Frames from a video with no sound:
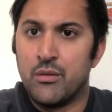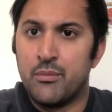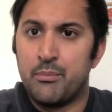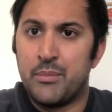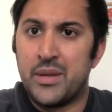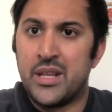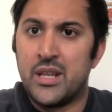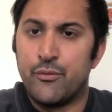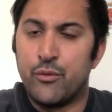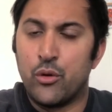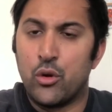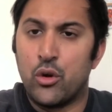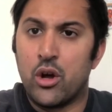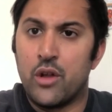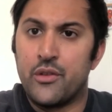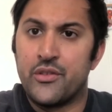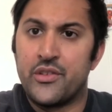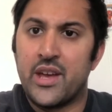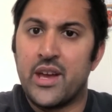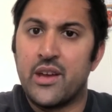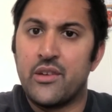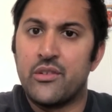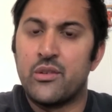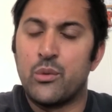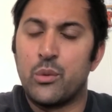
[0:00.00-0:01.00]
meaningful
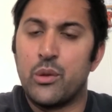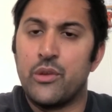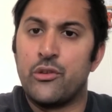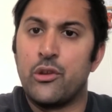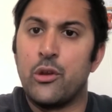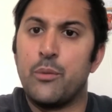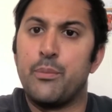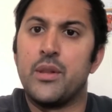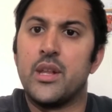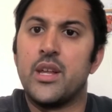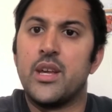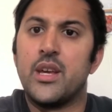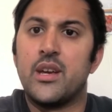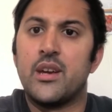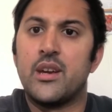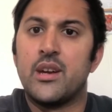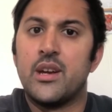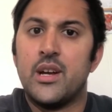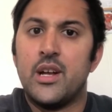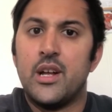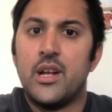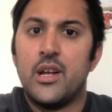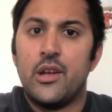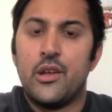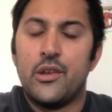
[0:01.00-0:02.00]
context to the Super League.
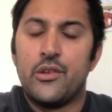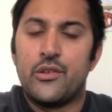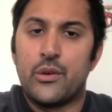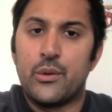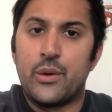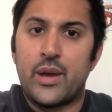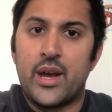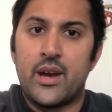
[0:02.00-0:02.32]
So